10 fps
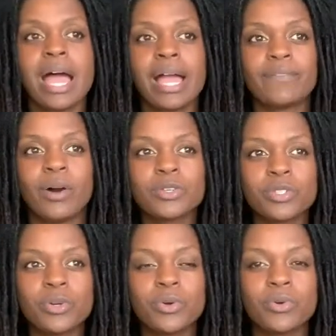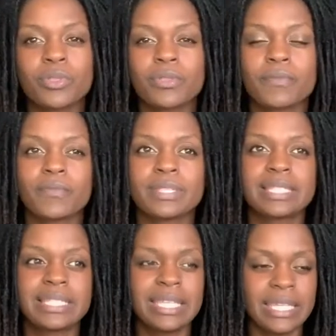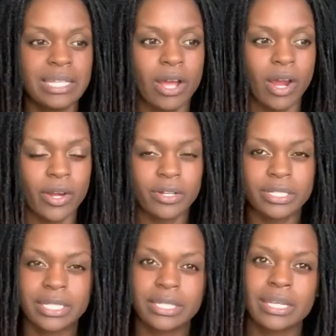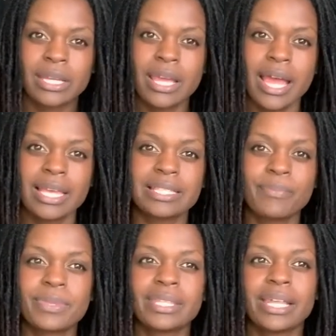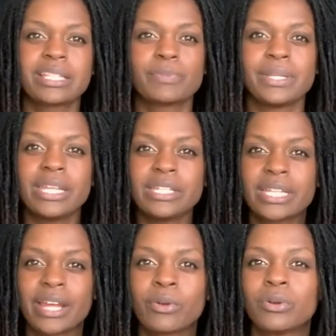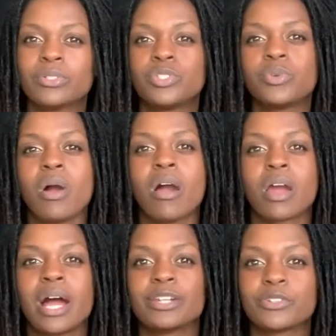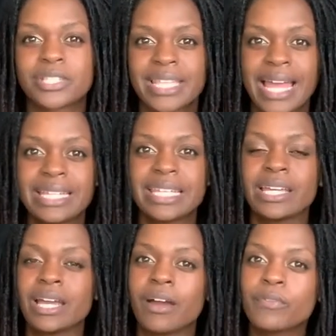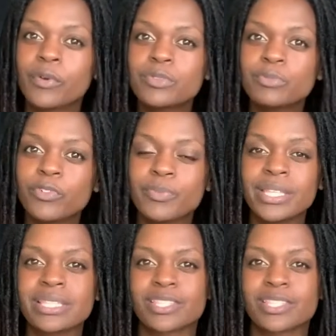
I've also seen art as something that has been integral to our understanding of those movements.